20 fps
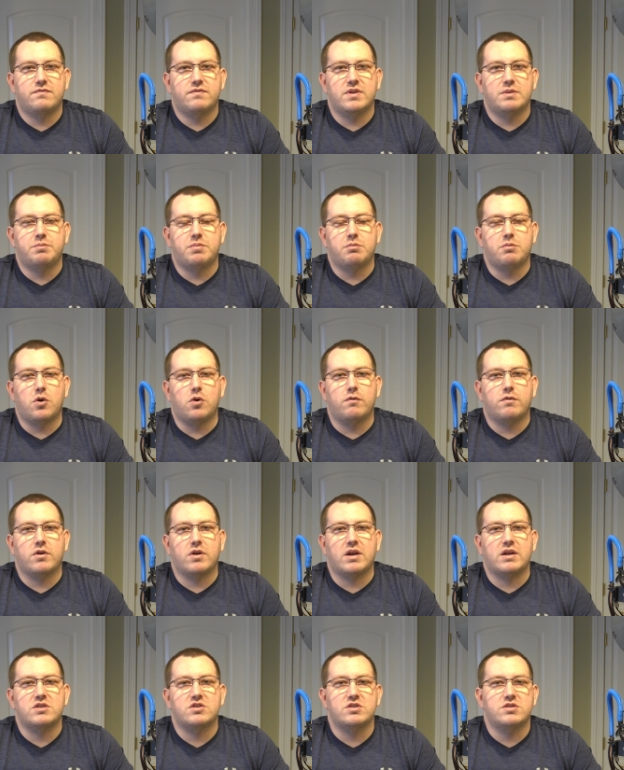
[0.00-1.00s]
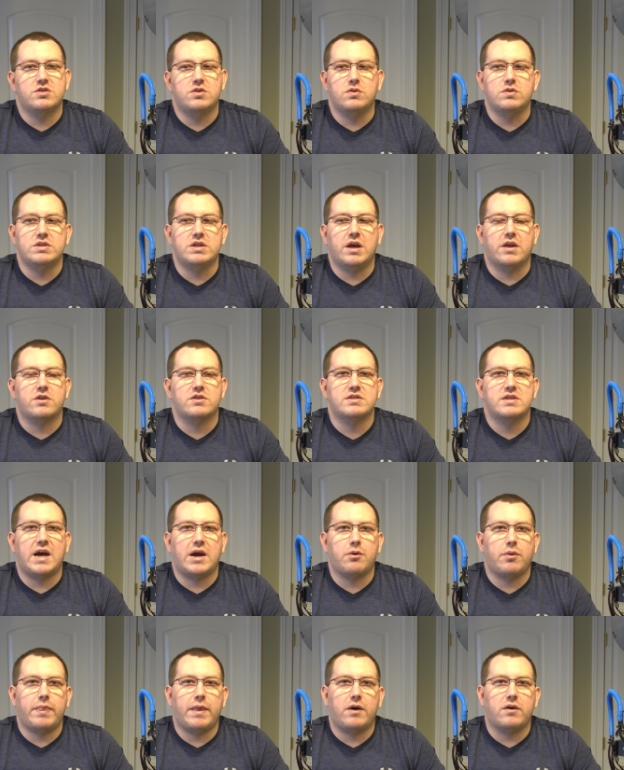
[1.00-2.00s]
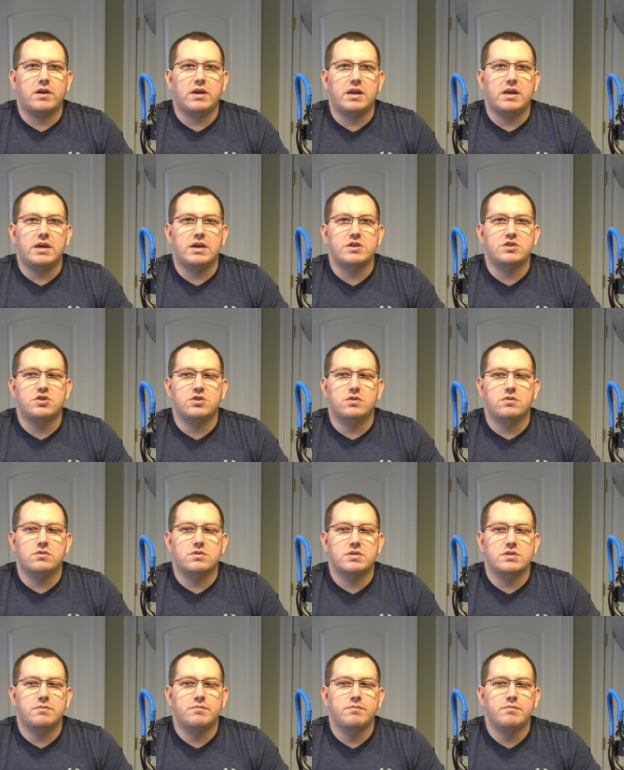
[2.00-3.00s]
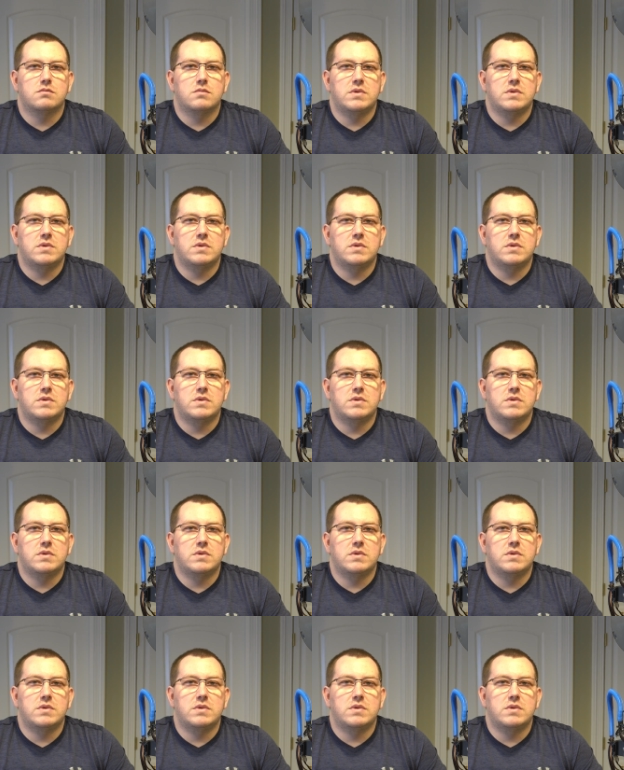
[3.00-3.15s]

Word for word: flip them over and just use the other side without any issues.